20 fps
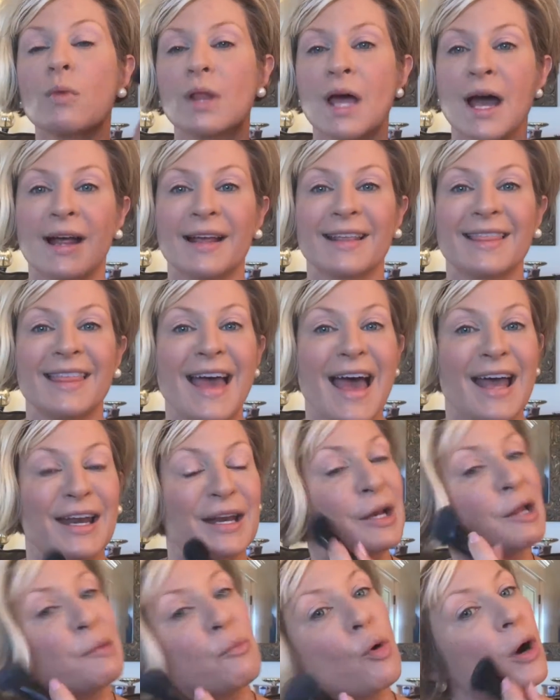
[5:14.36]
like that
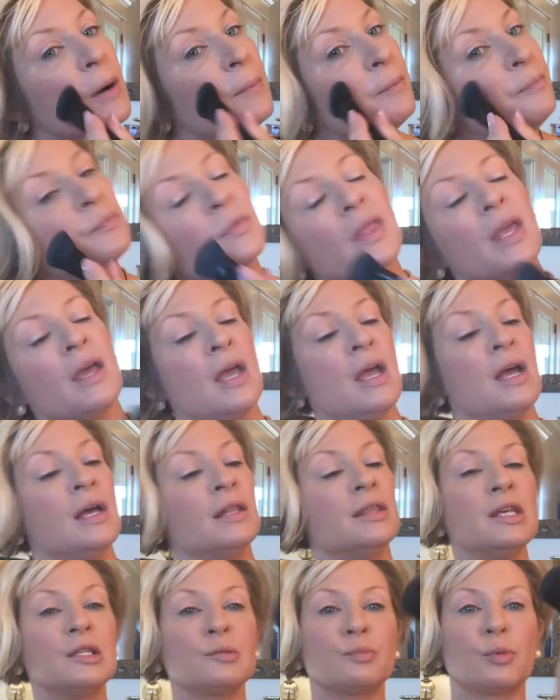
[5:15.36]
anymore.
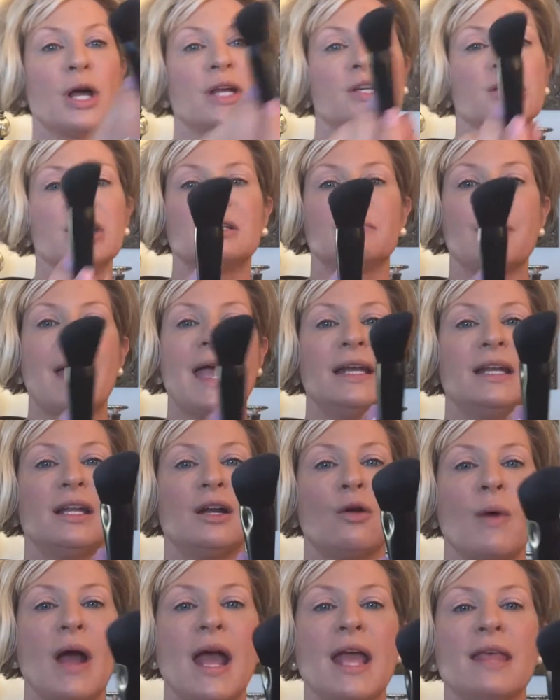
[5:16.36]
This brush is made in a
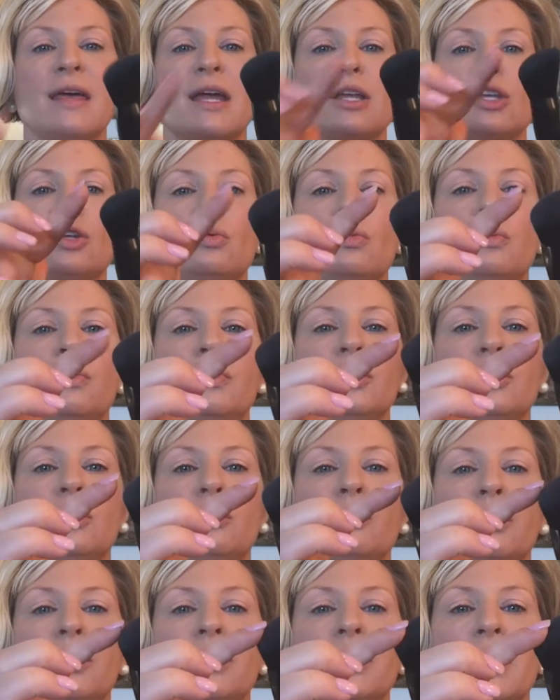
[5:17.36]
way that you
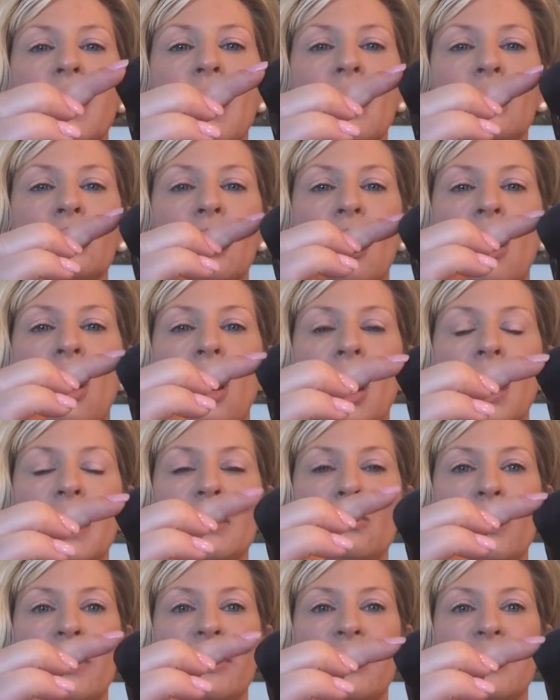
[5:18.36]
put the color on
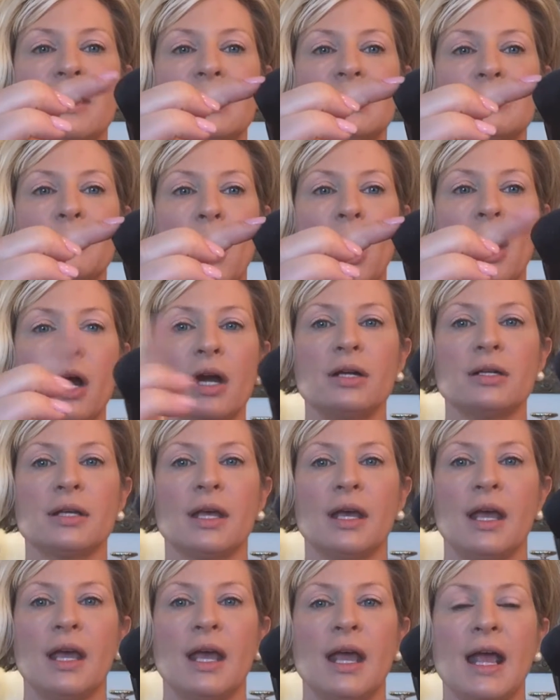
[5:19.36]
with this part,
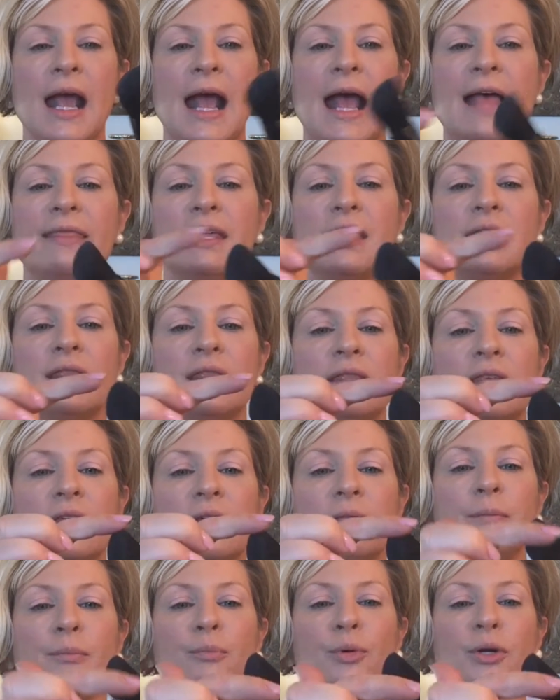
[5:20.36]
and then
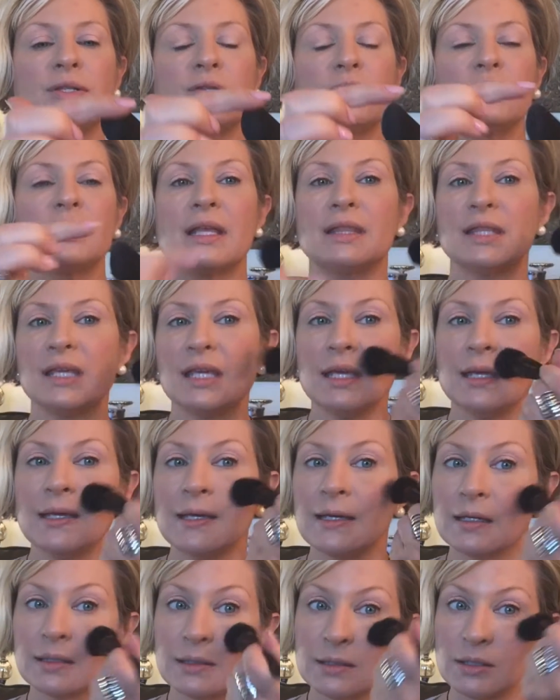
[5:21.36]
the bristles at the
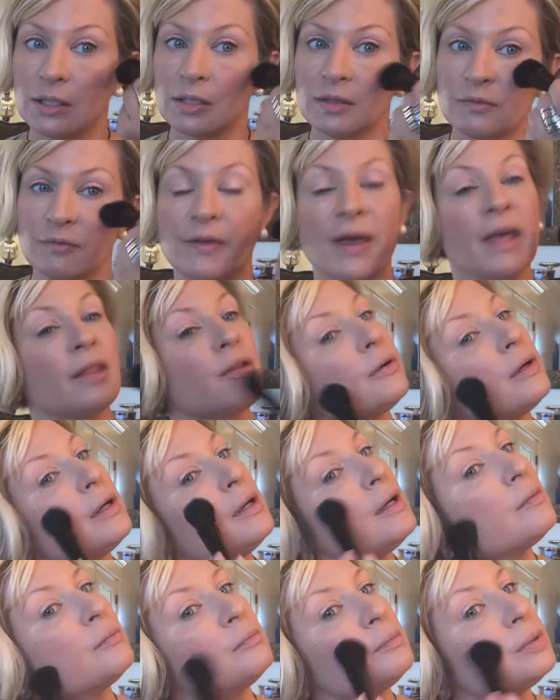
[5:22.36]
end, just feather it
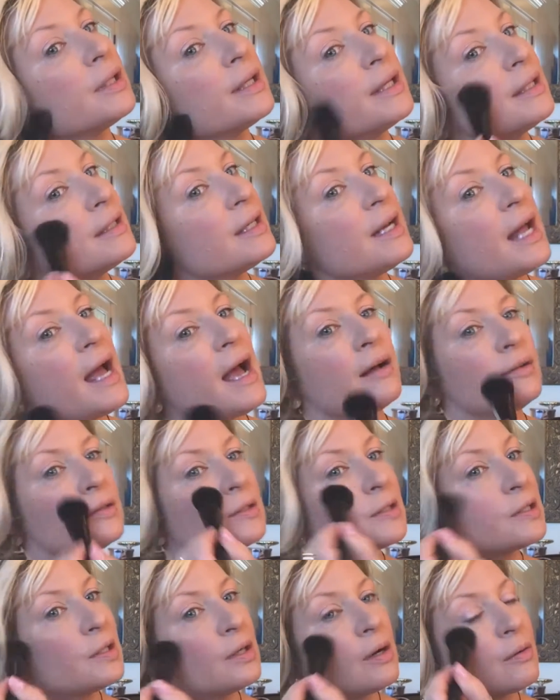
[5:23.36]
and blend it out
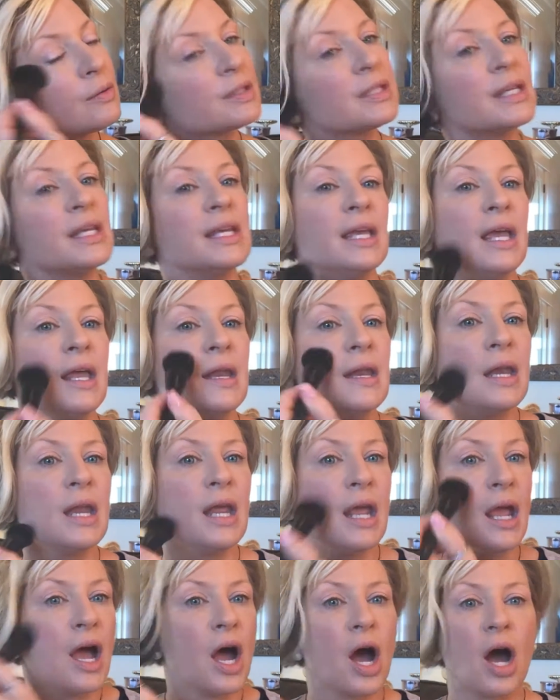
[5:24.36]
so you don't see
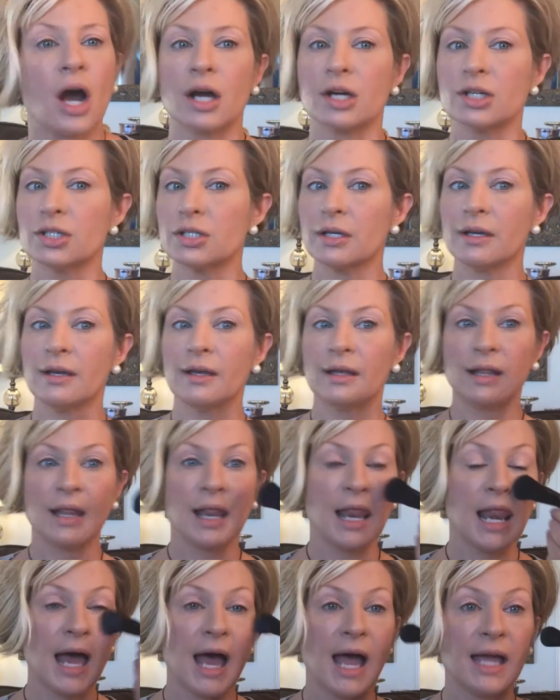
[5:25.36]
any harsh
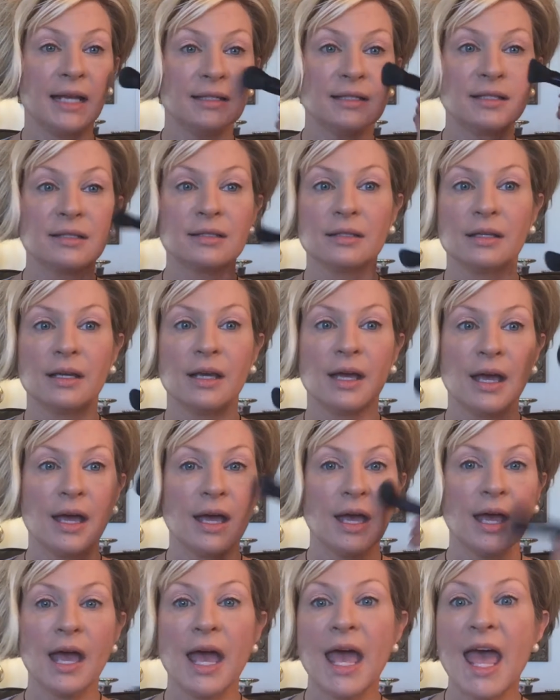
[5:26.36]
lines
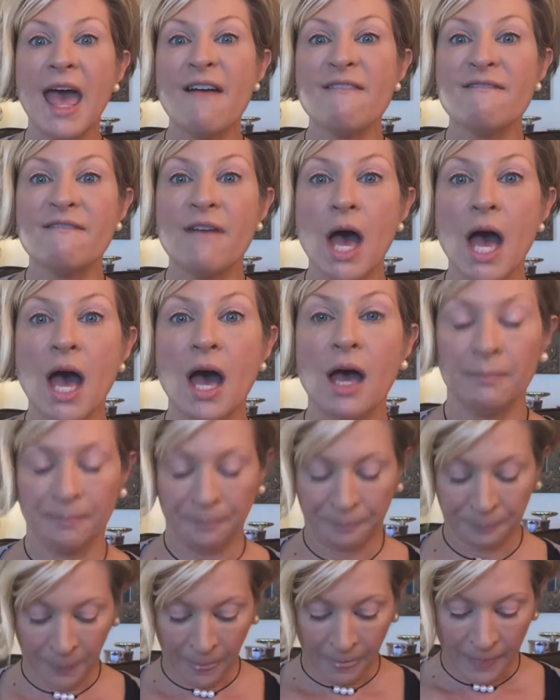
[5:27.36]
ever.
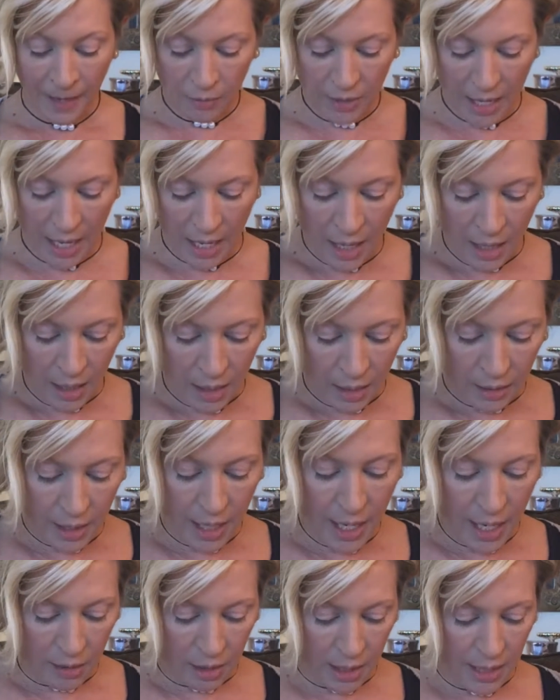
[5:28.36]
Okay,
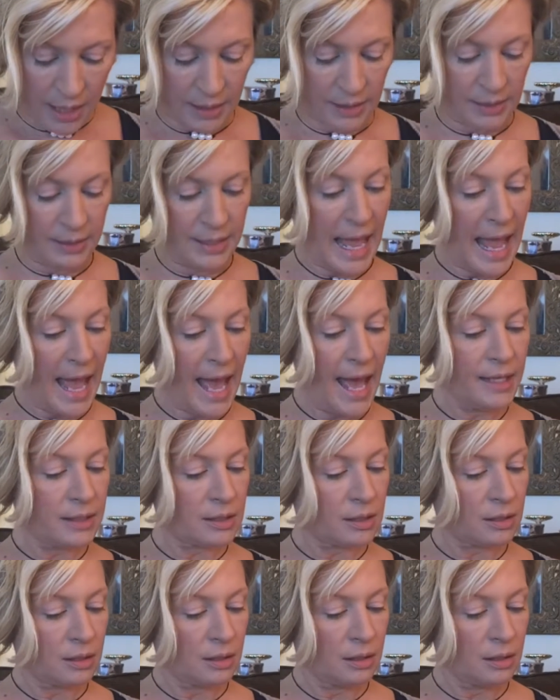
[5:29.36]
there is that.